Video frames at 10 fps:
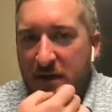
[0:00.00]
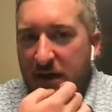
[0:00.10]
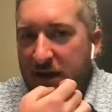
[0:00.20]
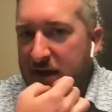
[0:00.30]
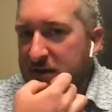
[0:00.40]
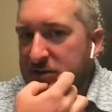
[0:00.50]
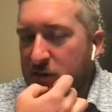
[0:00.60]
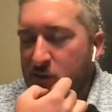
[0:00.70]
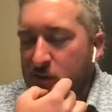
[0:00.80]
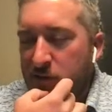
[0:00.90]
Hey,
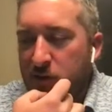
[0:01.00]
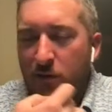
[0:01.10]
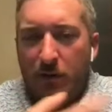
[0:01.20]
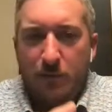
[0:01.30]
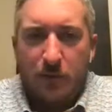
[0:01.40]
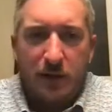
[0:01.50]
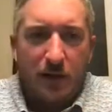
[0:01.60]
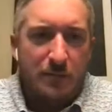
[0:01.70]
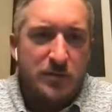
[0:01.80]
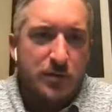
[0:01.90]
so
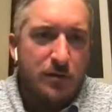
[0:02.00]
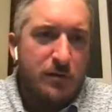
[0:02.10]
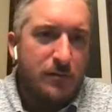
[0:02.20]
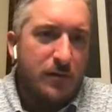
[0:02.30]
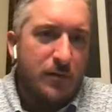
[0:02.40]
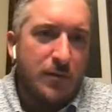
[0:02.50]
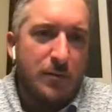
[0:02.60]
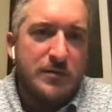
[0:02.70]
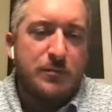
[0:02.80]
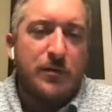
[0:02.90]
I'm sure no
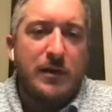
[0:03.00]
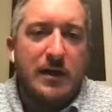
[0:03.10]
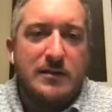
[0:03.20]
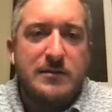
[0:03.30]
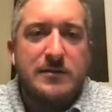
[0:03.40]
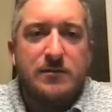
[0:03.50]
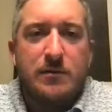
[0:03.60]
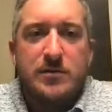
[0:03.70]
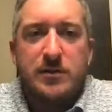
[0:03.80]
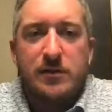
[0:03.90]
one's really asked this
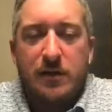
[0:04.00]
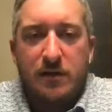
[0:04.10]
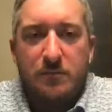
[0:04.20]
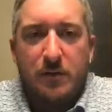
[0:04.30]
question yet,